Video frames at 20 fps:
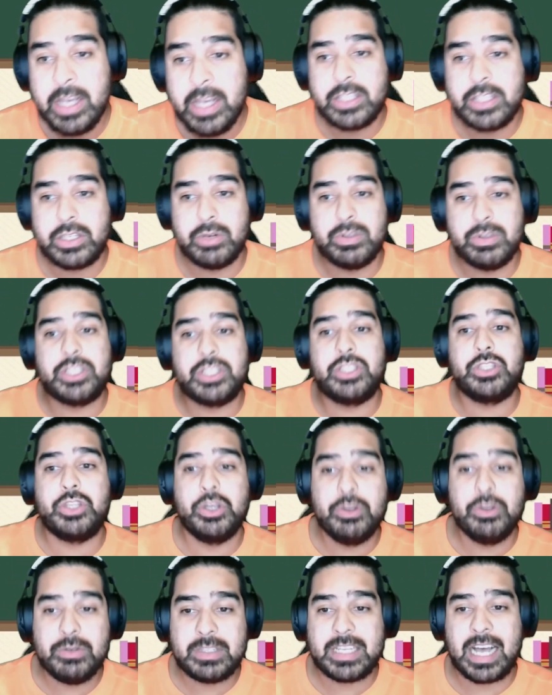So it's
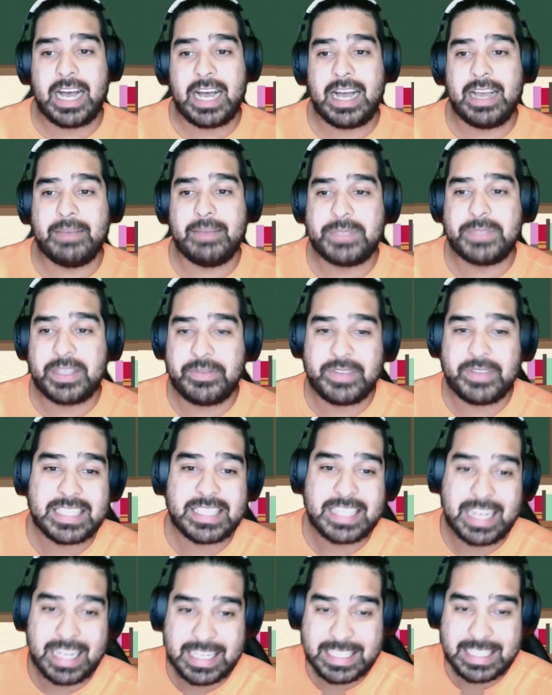2 times if it's
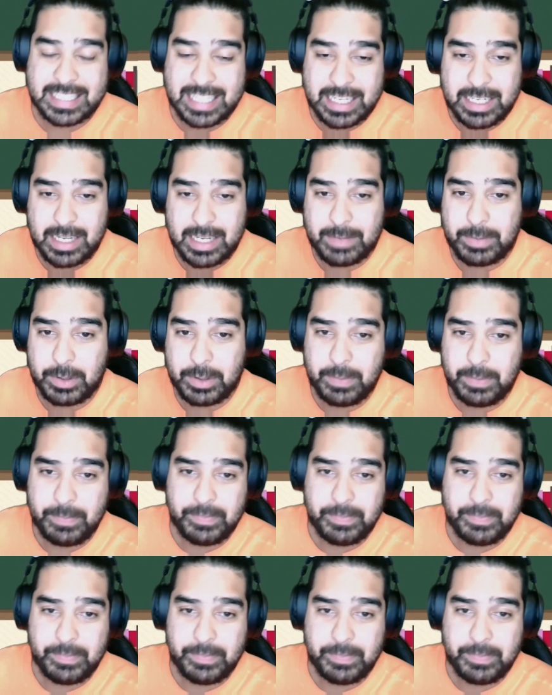less than double,